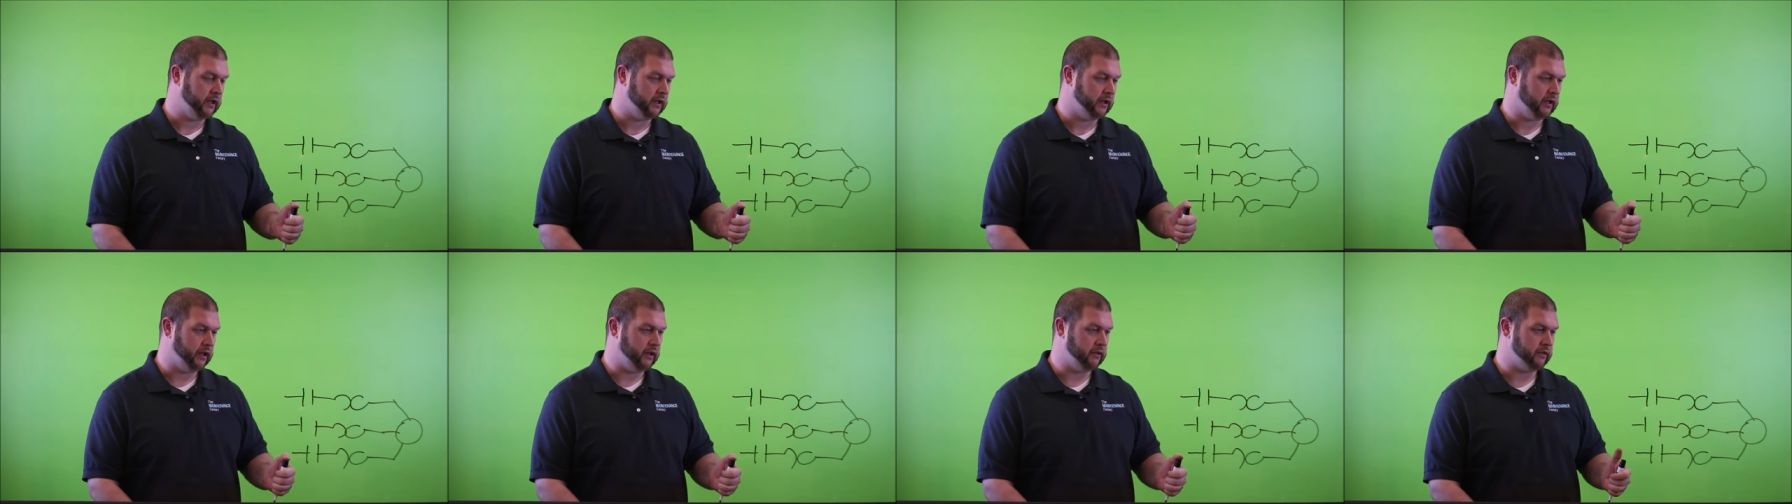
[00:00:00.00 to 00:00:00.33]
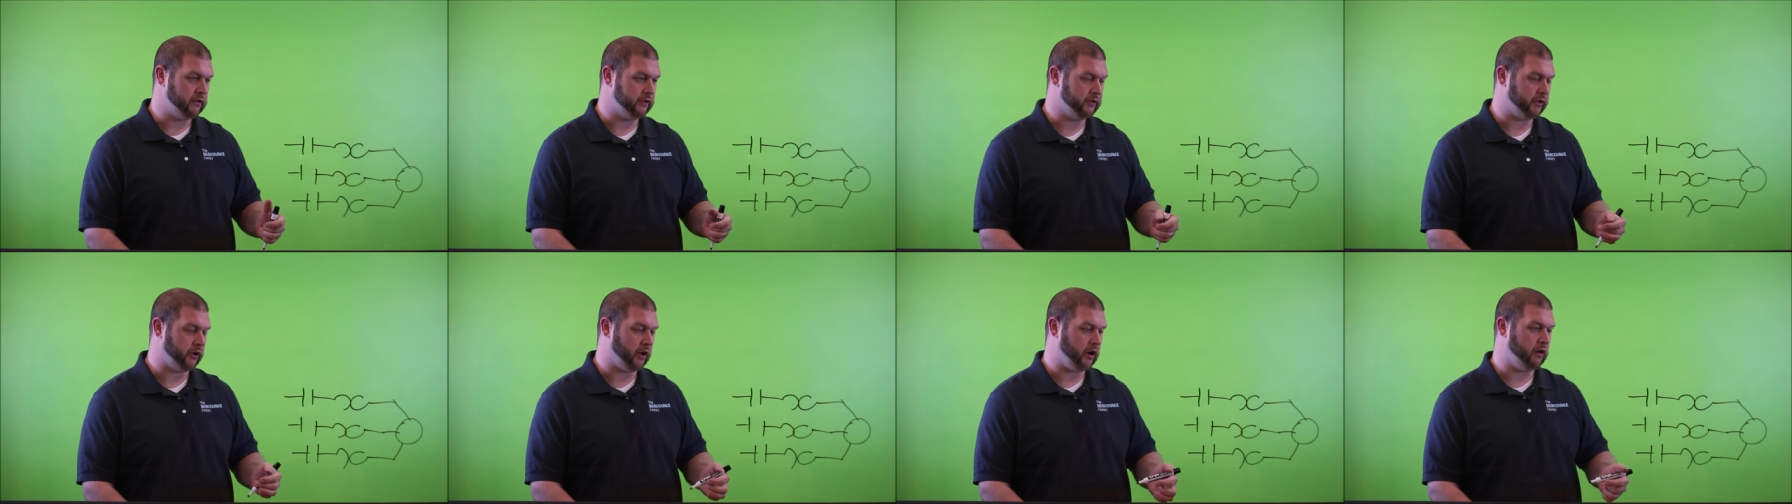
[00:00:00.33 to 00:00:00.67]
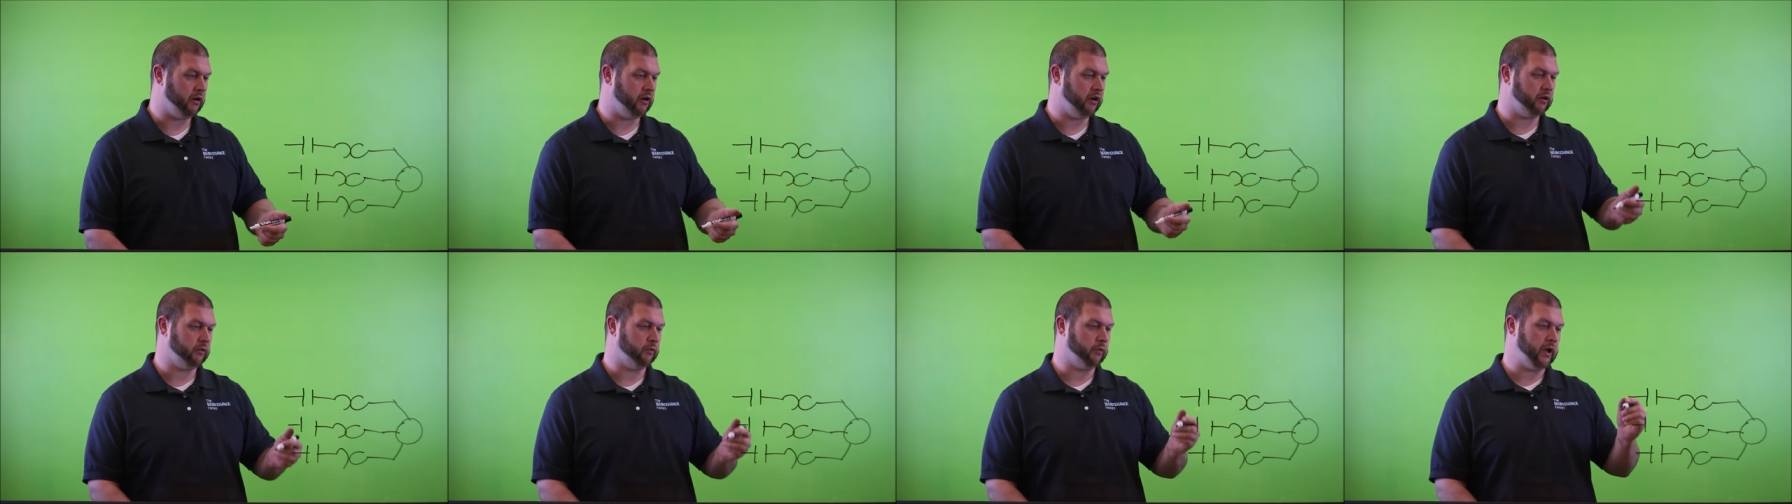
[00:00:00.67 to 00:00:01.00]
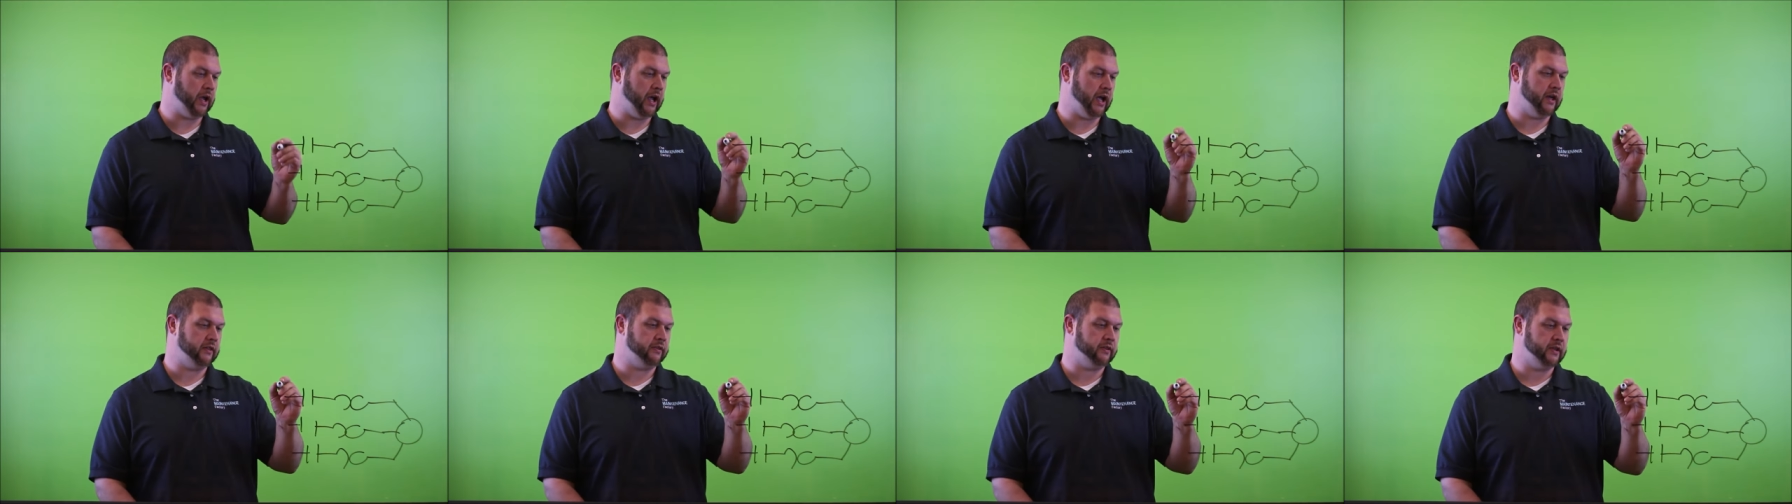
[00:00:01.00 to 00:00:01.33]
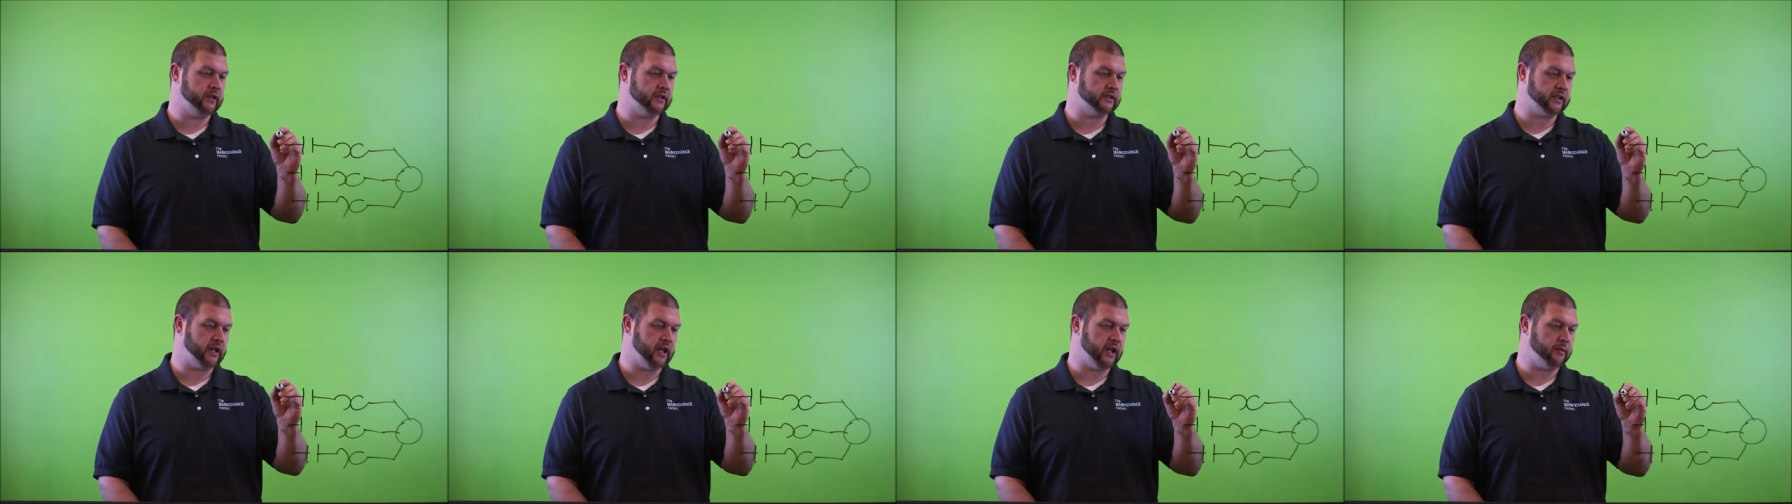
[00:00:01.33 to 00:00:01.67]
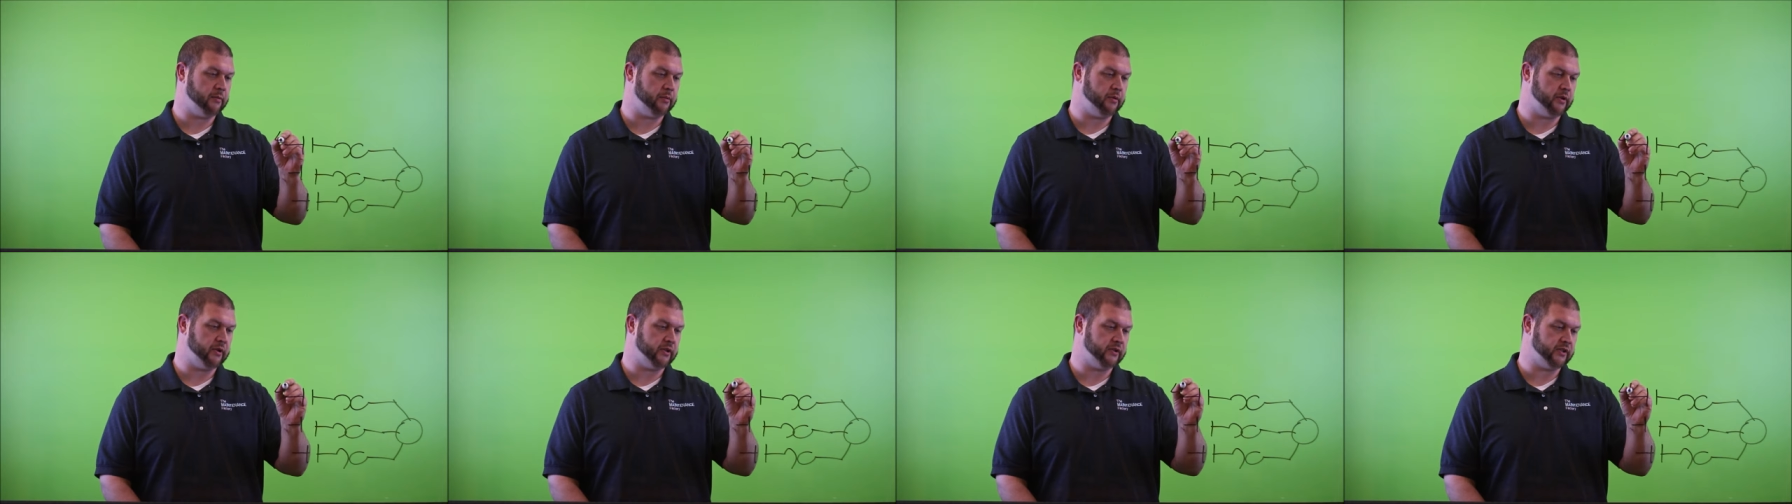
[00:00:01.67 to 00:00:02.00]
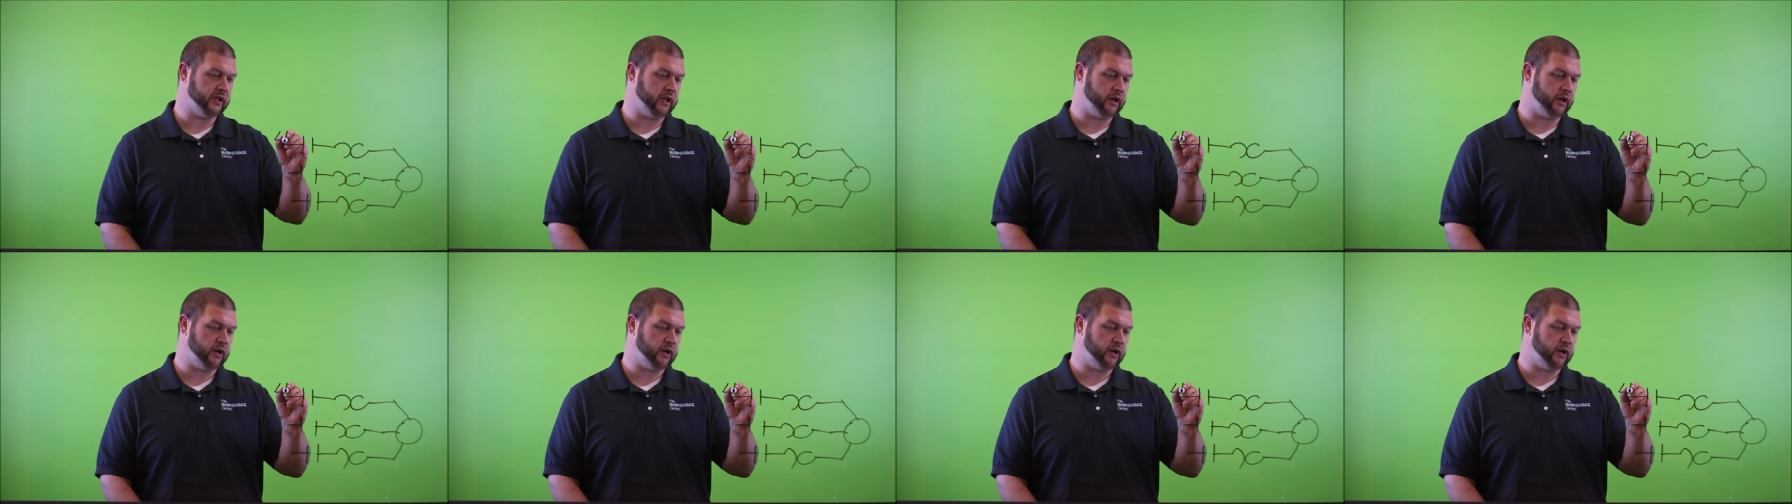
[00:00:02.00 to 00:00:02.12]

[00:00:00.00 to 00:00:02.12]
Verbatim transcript: in the drawing we had these labeled as